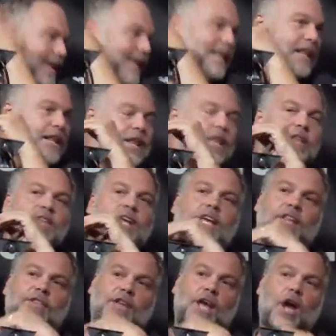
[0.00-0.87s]
the
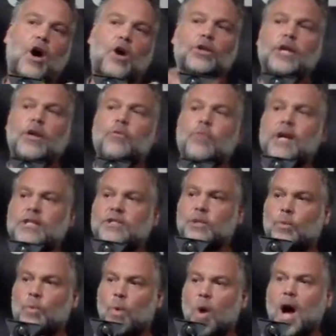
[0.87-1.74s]
only
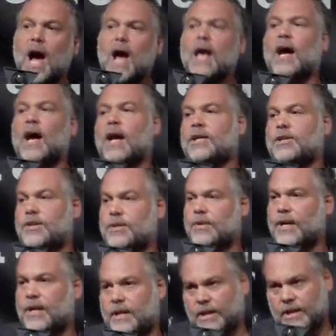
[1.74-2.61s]
reason why I
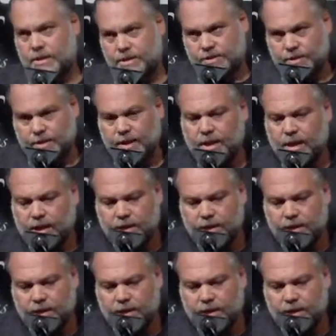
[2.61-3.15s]
do it is